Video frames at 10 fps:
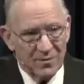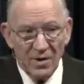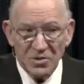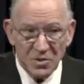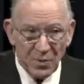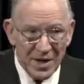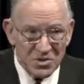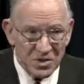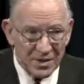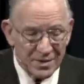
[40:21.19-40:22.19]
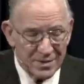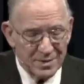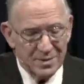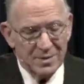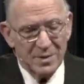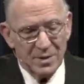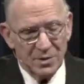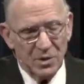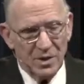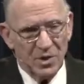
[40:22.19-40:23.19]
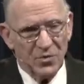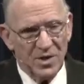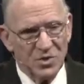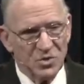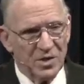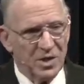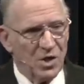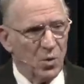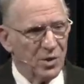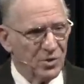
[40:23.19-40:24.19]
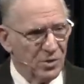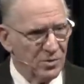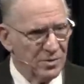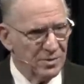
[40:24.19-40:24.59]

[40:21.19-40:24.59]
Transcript: very surprising. You'll hear things you didn't know were true.